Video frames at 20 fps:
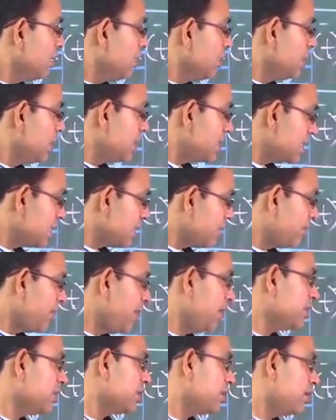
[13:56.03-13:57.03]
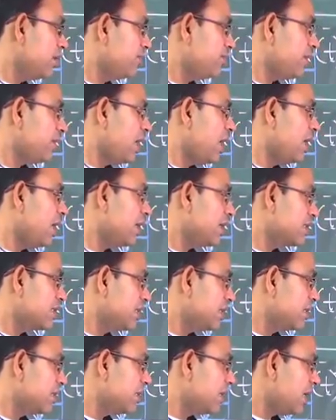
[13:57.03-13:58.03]
this is a function of r
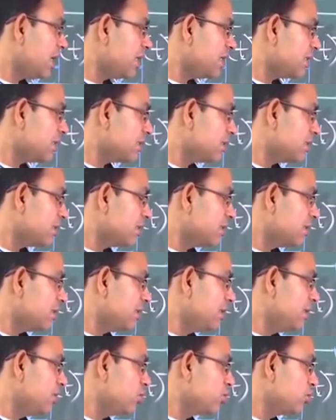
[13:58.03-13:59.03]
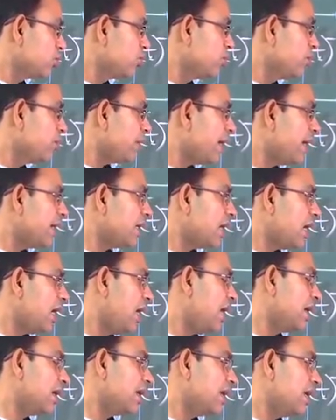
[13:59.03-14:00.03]
etc. into 2 pi
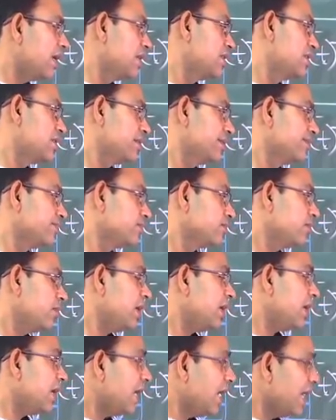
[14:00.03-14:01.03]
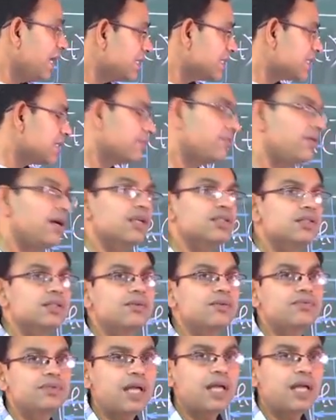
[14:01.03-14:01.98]
r h, where h is a function of